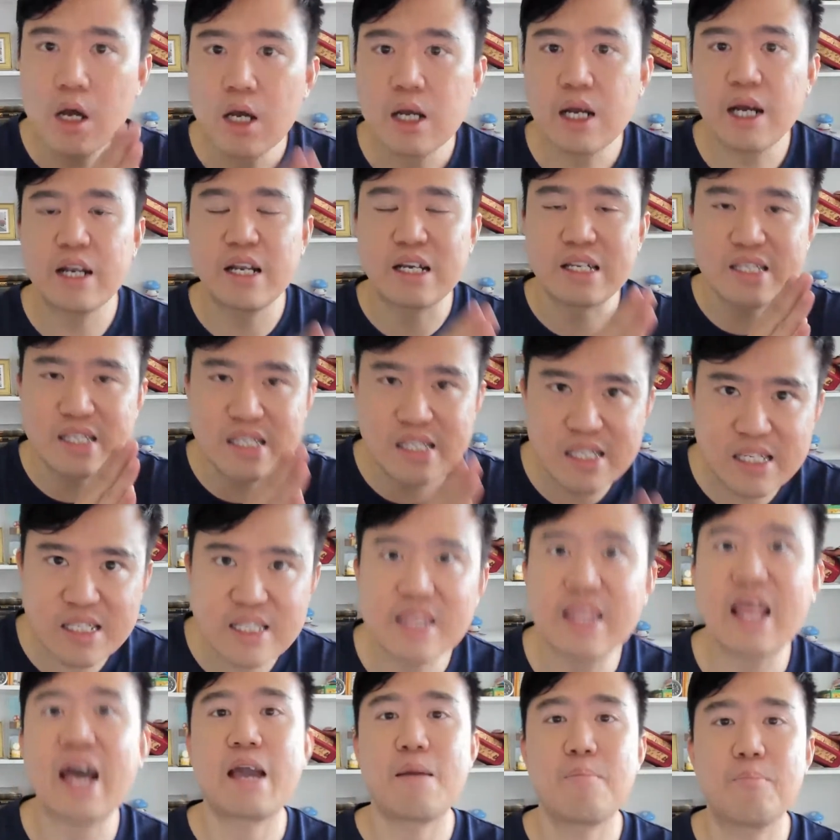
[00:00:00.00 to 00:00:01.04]
kind of
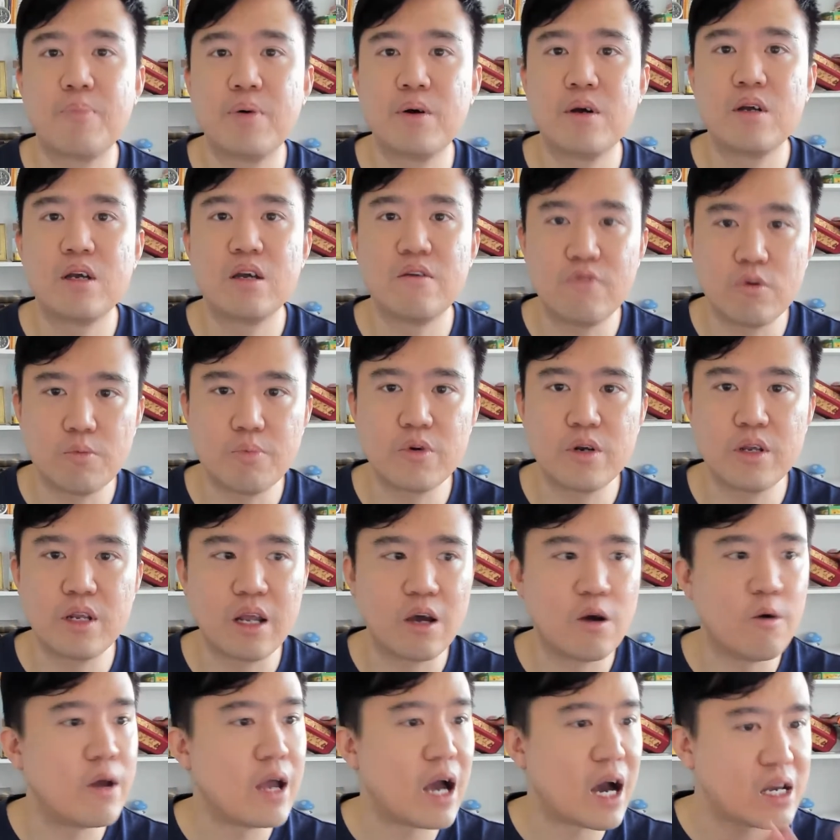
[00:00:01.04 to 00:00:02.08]
snipe, if you put it that way.